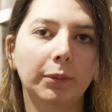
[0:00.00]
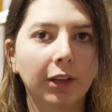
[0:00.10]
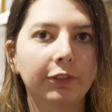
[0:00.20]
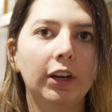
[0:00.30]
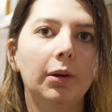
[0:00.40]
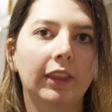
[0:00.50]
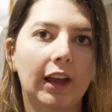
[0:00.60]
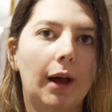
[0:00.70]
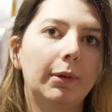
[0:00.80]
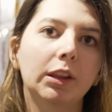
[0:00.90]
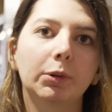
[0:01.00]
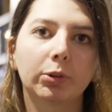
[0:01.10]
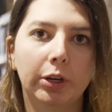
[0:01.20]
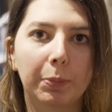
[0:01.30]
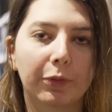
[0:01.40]
I would love to know in the comments which
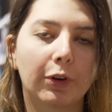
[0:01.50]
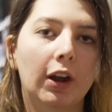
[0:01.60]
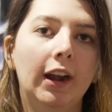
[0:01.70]
one you prefer.